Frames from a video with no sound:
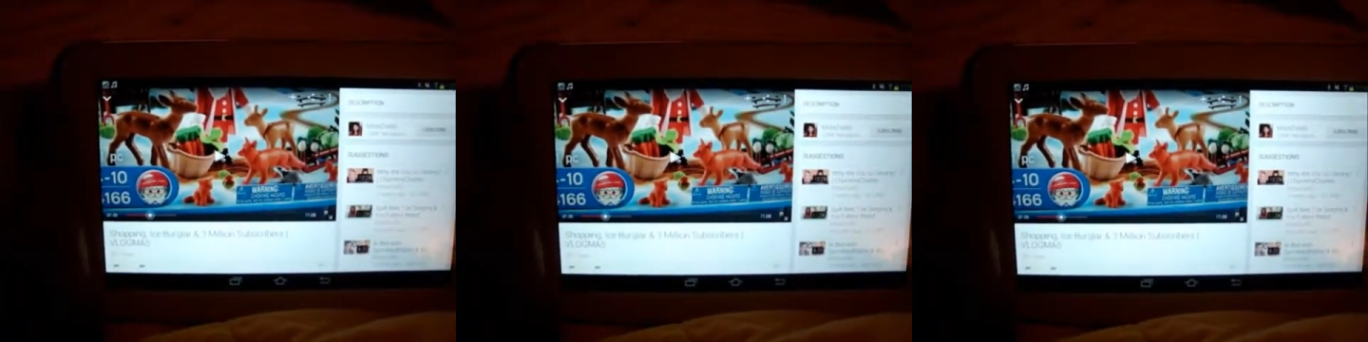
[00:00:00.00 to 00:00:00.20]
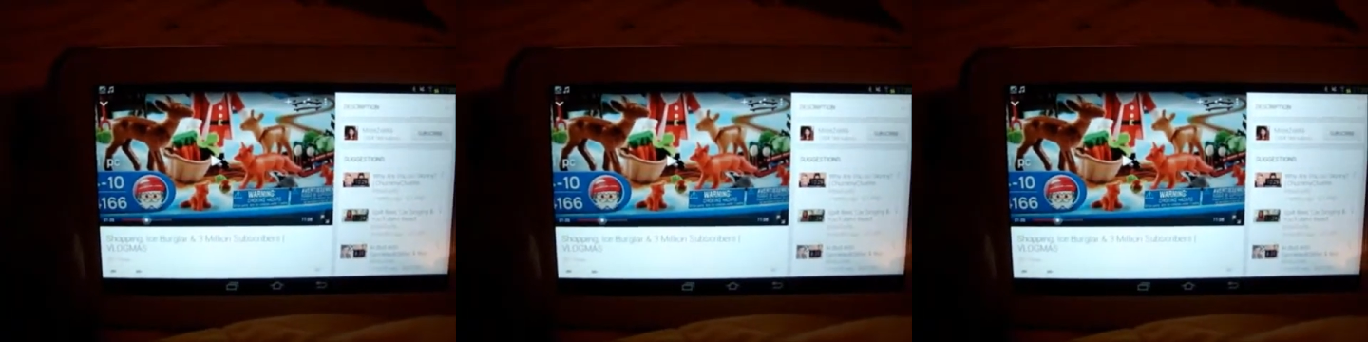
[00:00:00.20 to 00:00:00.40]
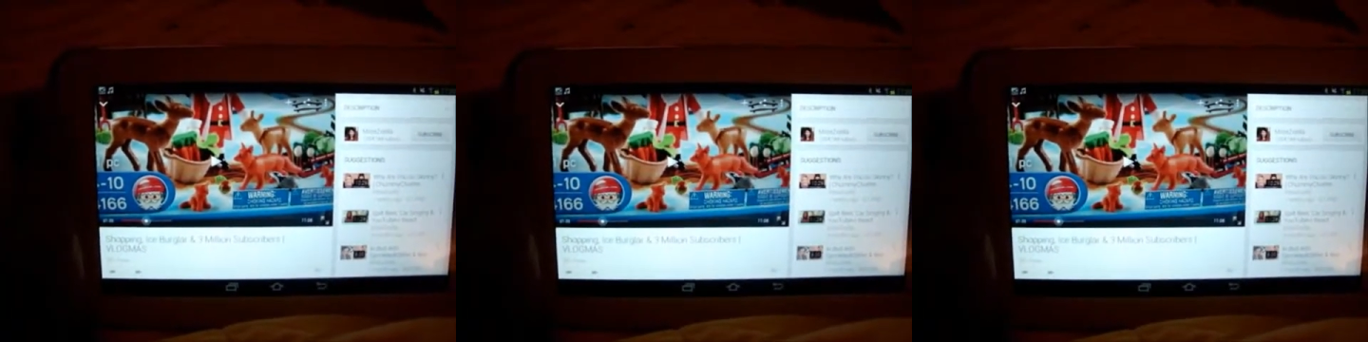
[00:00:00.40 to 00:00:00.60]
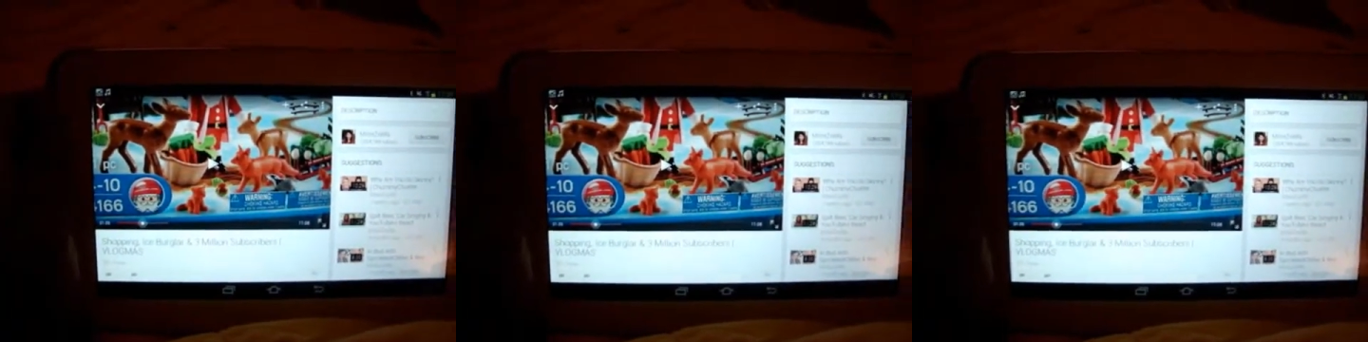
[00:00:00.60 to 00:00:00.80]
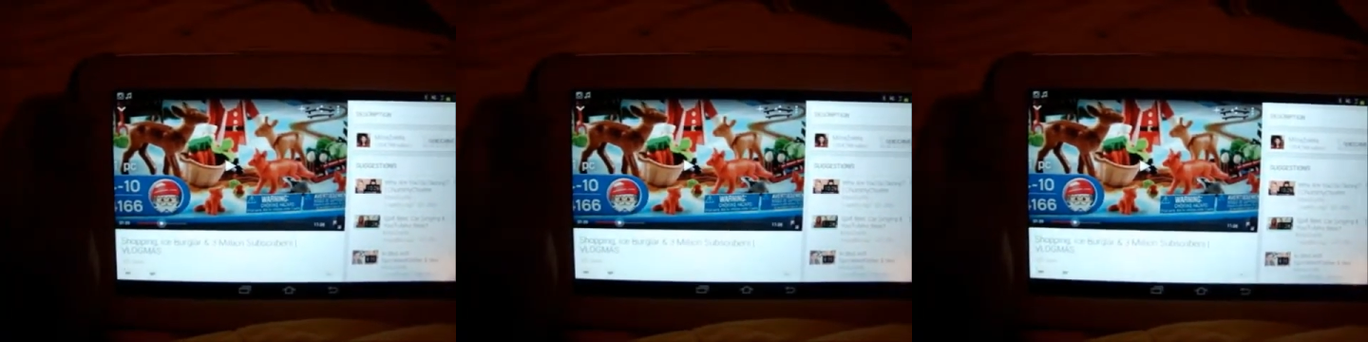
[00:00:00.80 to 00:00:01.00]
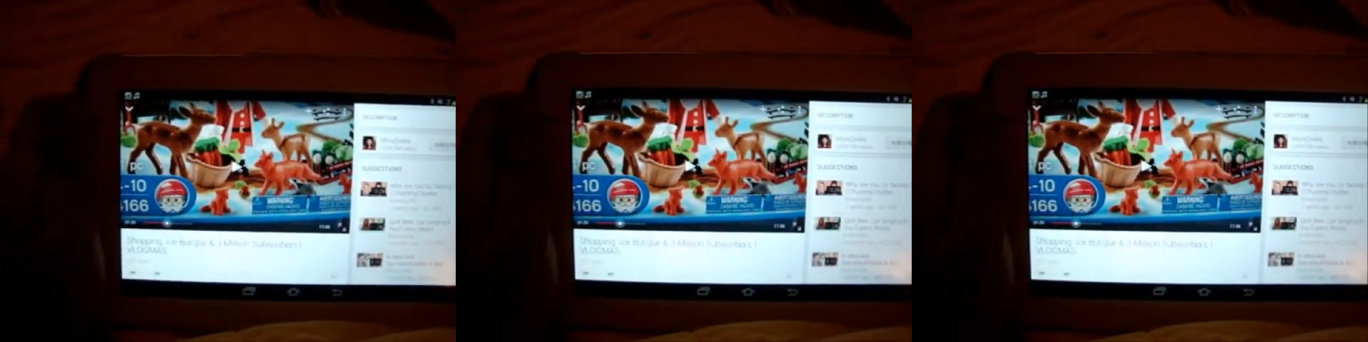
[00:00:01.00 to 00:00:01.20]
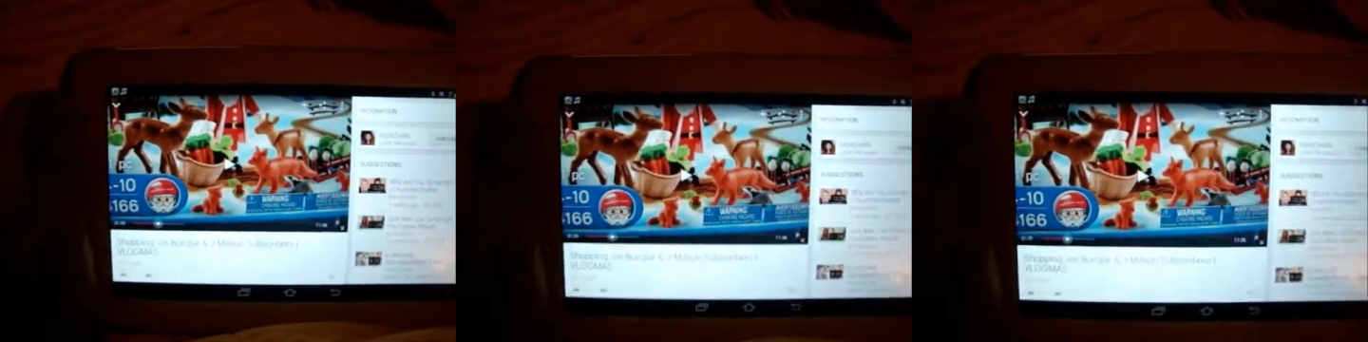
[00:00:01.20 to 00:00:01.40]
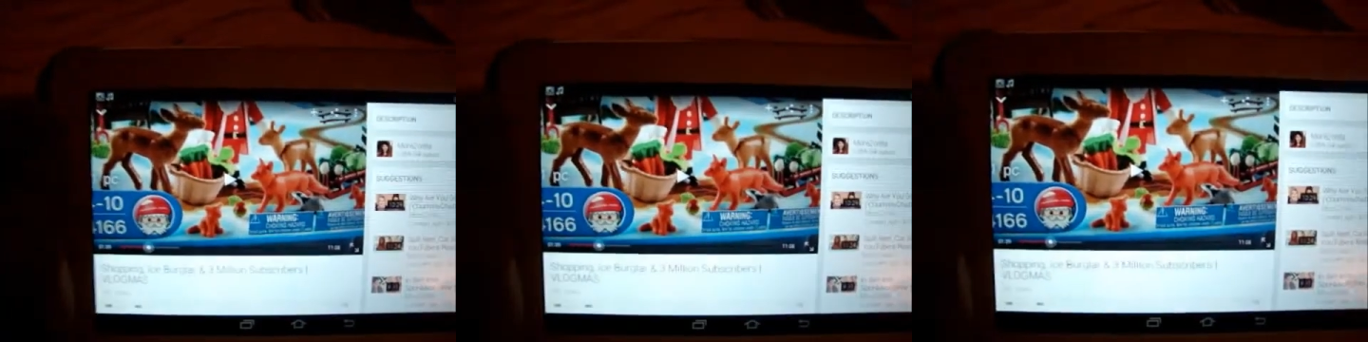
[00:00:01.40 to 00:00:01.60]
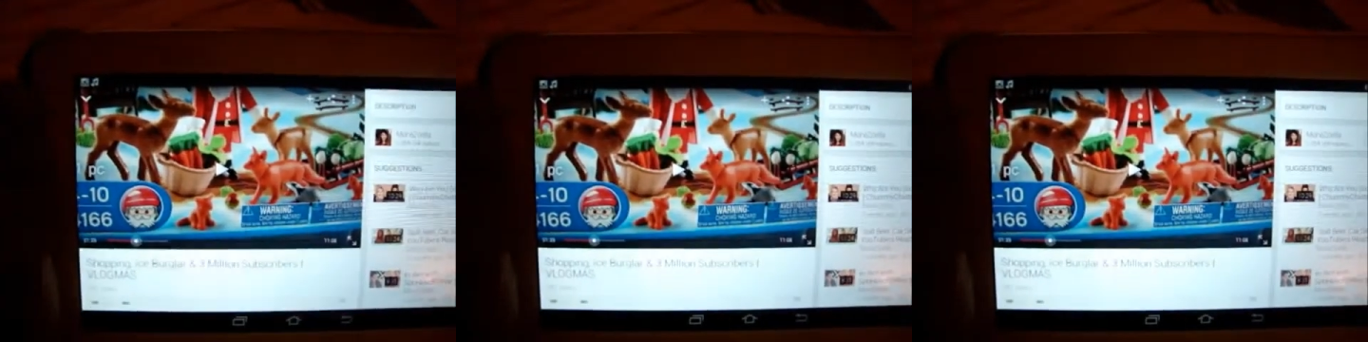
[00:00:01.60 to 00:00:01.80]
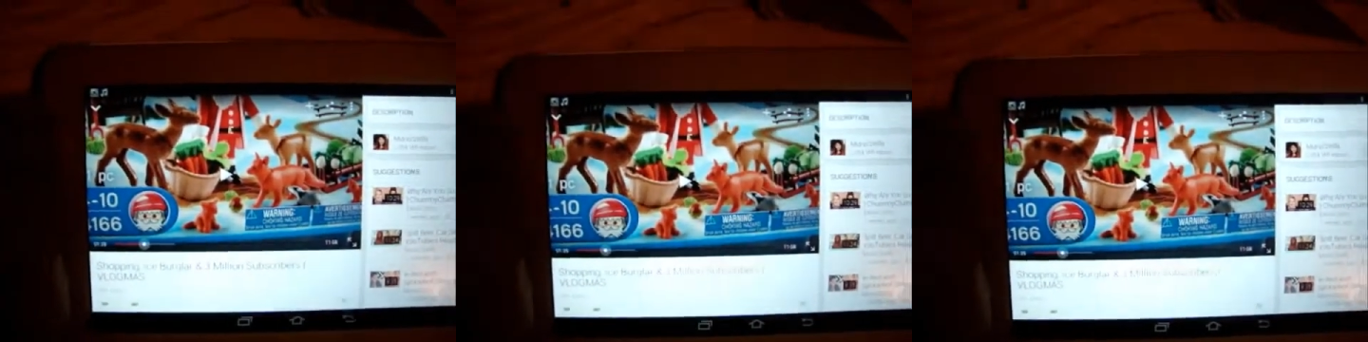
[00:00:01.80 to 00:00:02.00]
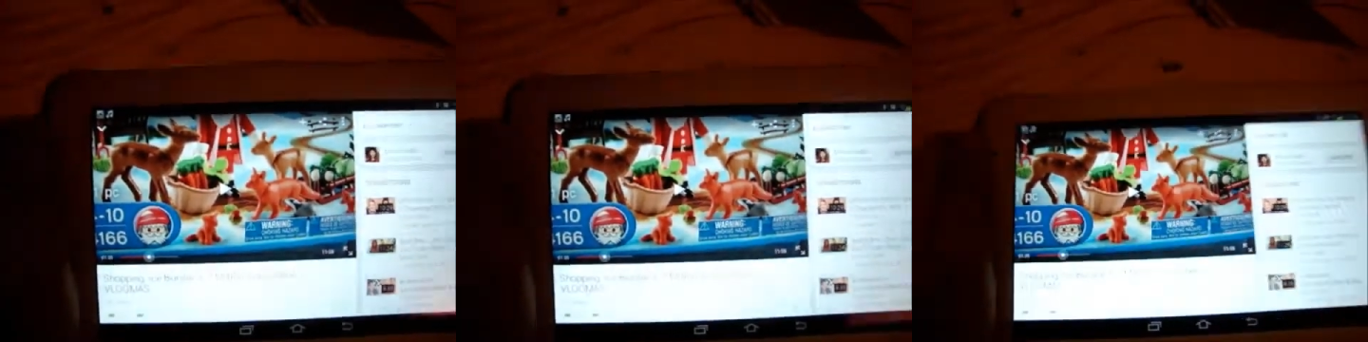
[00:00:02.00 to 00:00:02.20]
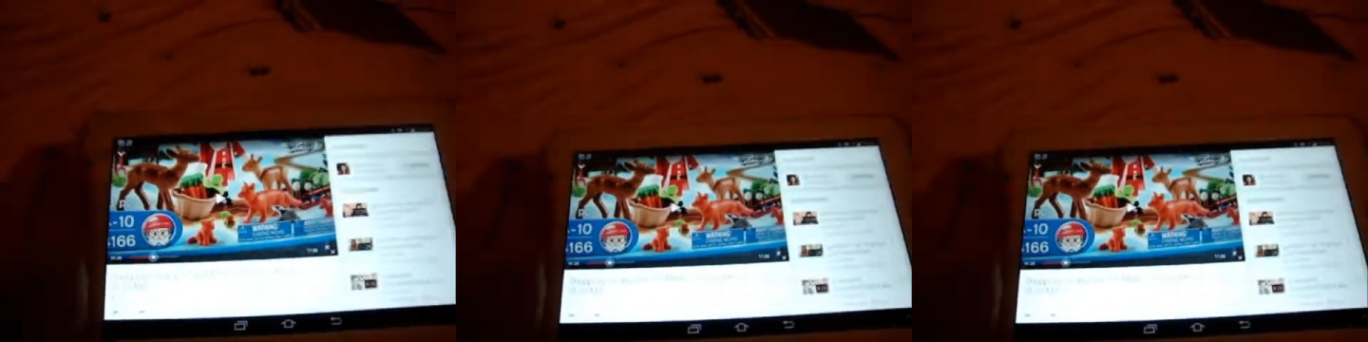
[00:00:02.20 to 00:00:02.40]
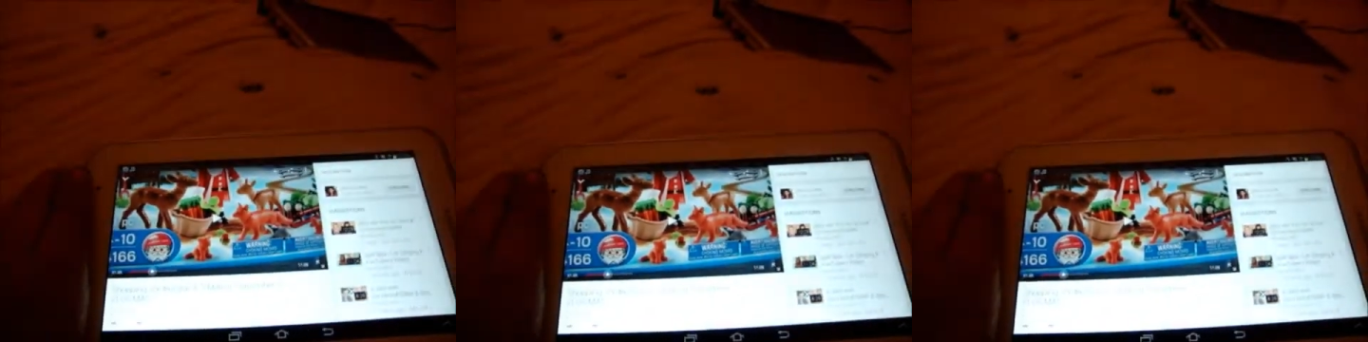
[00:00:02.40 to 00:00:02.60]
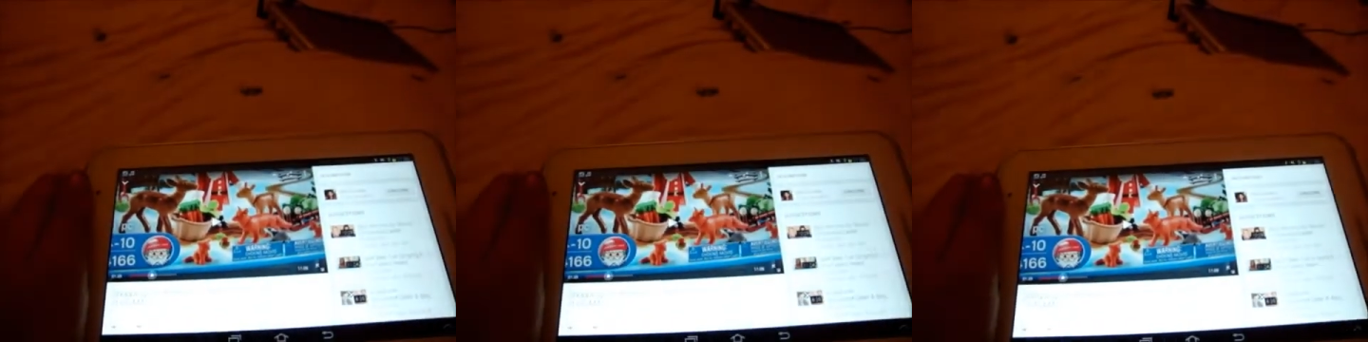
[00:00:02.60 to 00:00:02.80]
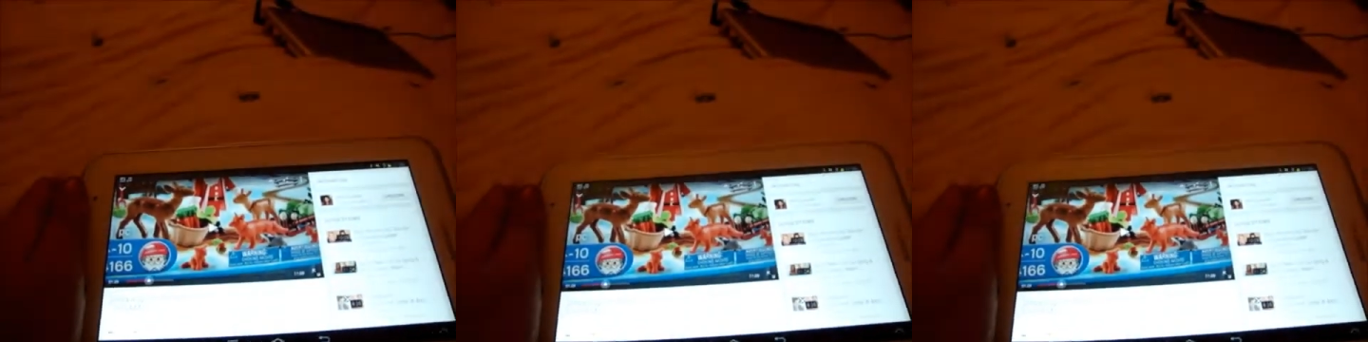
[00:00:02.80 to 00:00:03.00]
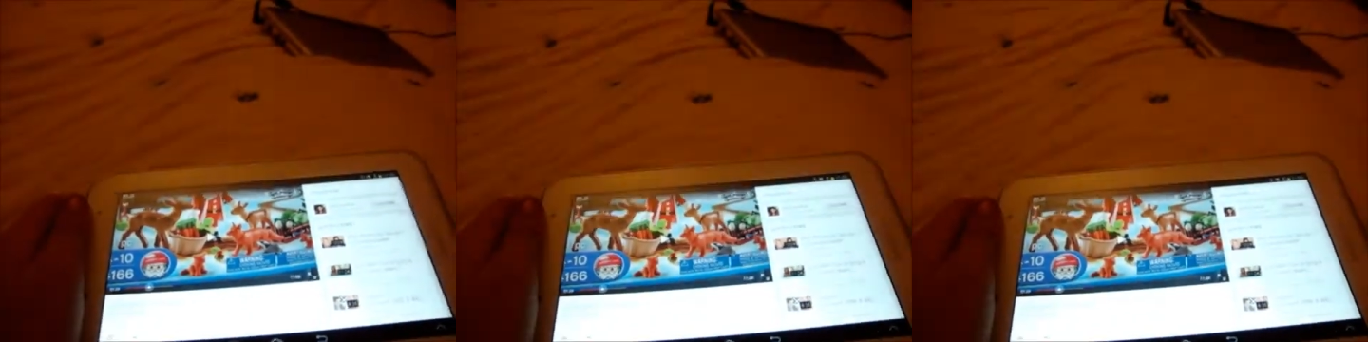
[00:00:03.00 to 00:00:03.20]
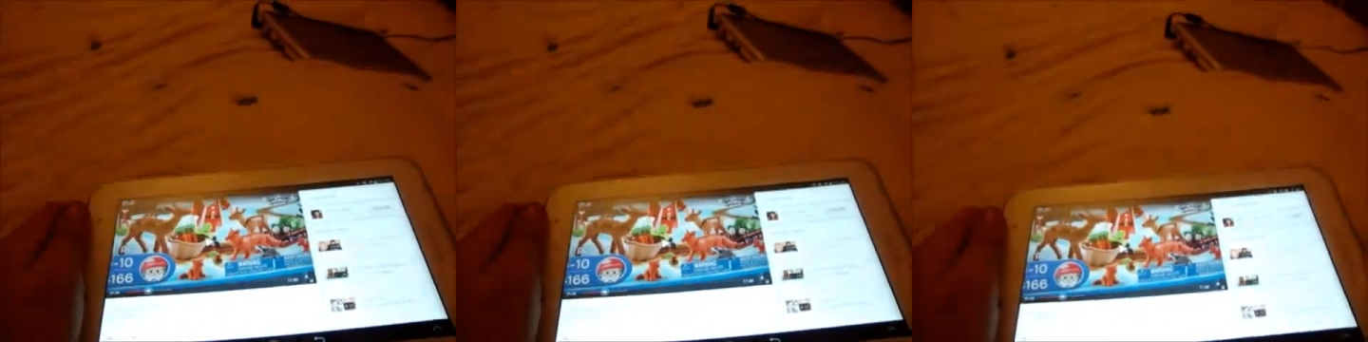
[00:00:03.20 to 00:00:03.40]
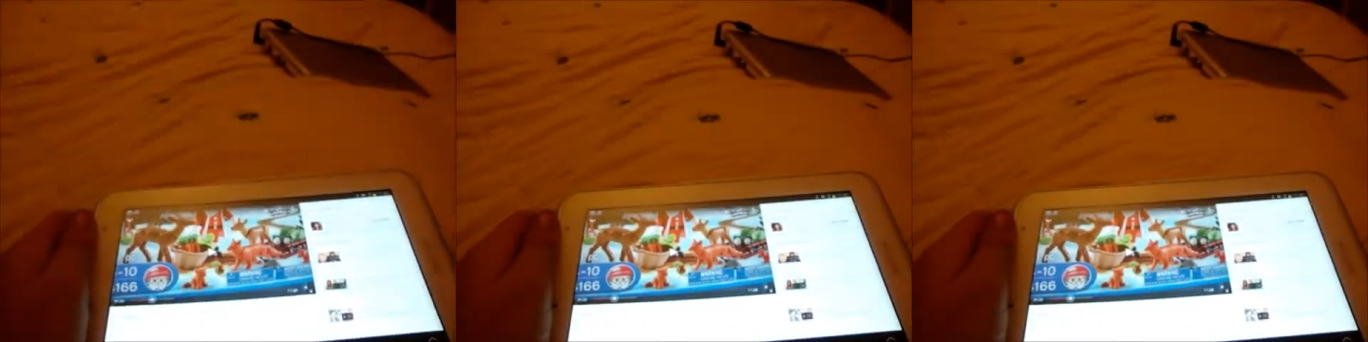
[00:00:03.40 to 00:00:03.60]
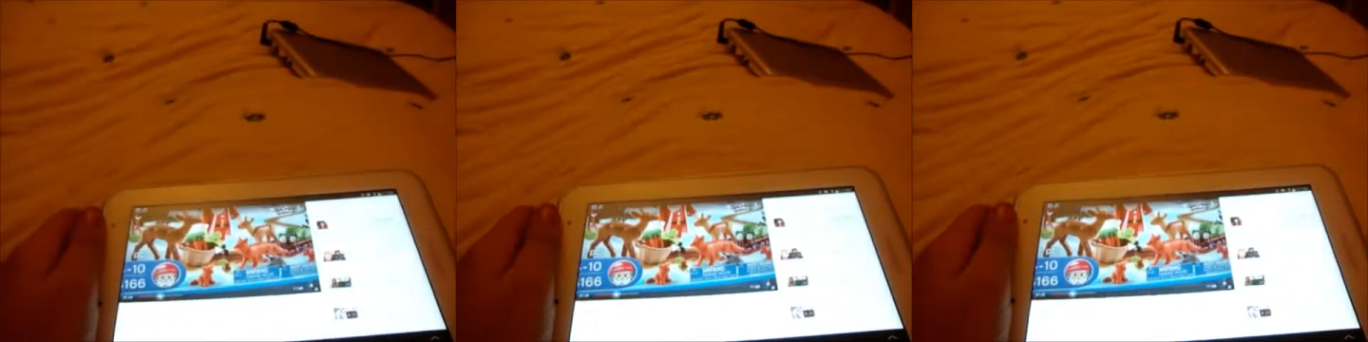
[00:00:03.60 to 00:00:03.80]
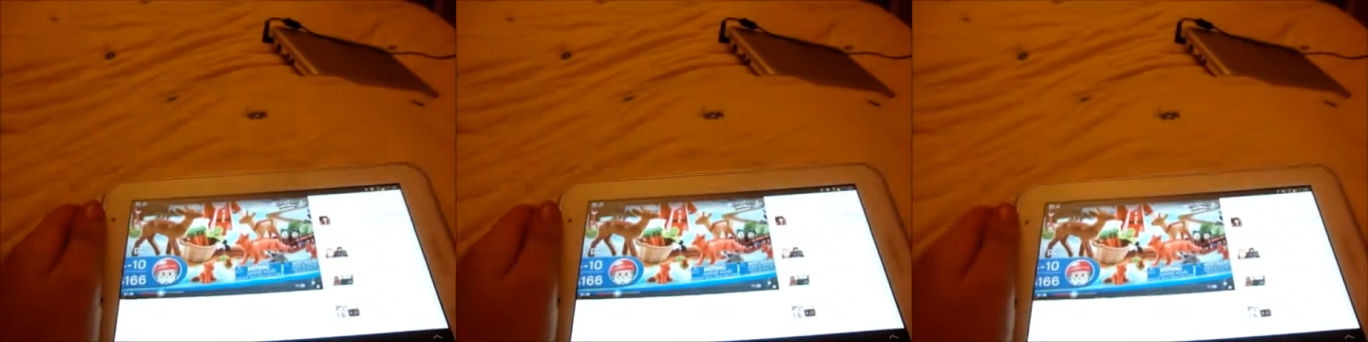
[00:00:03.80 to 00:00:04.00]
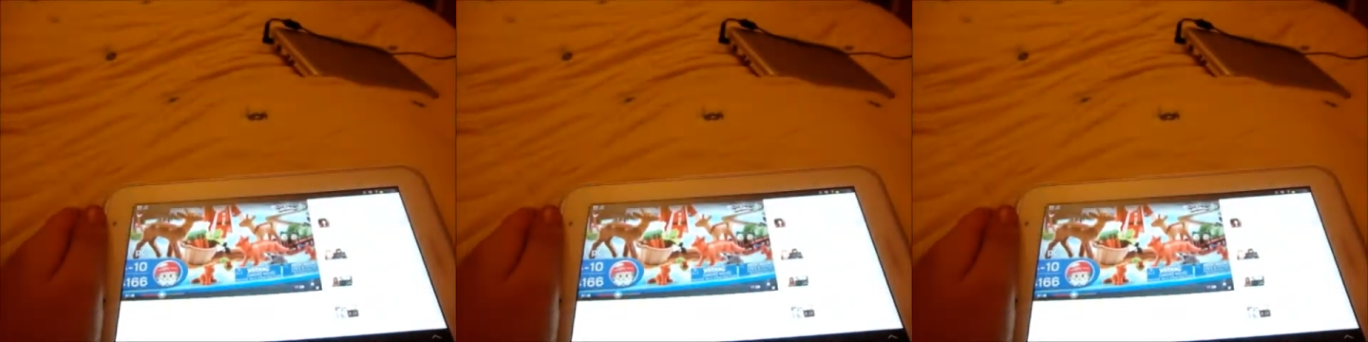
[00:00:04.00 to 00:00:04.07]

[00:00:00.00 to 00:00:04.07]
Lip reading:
Nobody's mouth can be seen.